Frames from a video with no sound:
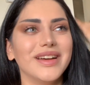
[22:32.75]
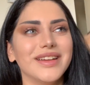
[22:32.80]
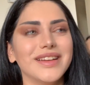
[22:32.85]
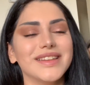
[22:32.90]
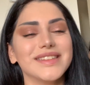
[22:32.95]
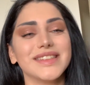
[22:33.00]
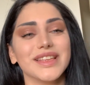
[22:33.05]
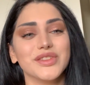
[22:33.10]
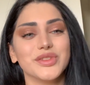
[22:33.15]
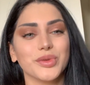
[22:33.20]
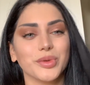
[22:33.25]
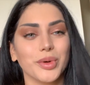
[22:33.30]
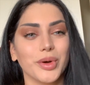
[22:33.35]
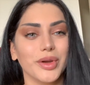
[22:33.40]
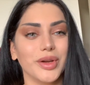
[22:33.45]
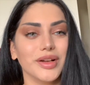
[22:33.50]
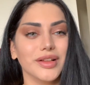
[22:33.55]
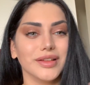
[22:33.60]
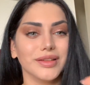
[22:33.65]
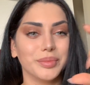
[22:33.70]
essential
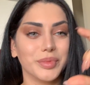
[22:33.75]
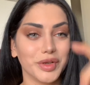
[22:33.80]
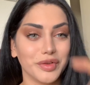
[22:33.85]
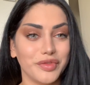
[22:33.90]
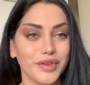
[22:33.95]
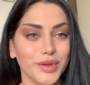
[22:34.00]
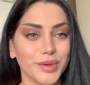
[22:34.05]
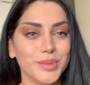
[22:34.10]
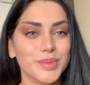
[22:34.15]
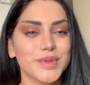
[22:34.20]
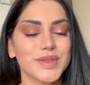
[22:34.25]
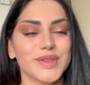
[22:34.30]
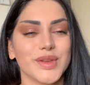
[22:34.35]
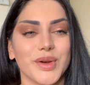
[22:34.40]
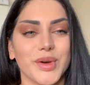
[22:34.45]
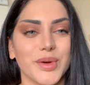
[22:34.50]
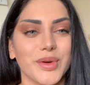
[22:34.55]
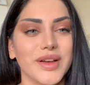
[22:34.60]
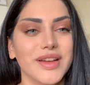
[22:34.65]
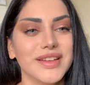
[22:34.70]
oil perfumes.
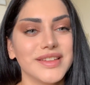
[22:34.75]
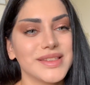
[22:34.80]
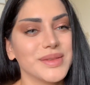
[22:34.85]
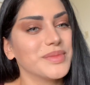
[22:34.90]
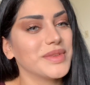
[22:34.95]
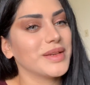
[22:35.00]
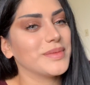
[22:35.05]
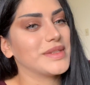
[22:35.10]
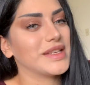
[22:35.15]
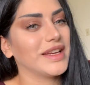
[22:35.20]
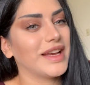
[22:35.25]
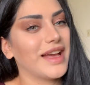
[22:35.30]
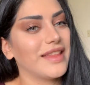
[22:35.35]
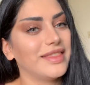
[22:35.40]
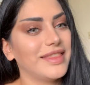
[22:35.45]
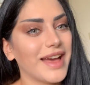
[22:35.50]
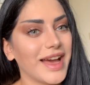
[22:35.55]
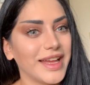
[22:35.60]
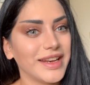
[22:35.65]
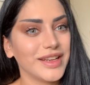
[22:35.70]
So sometimes I add
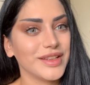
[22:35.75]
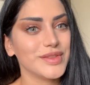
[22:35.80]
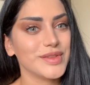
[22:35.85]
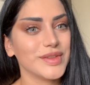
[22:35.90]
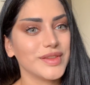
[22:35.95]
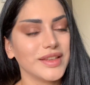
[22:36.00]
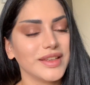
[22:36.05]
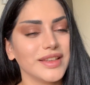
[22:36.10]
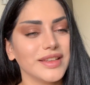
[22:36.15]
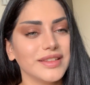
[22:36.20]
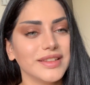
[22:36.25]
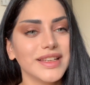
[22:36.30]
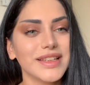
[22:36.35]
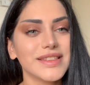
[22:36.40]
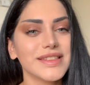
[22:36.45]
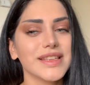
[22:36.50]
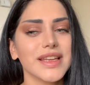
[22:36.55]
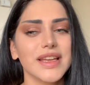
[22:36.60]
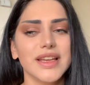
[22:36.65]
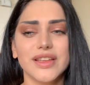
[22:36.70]
that into the
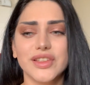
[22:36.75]
list.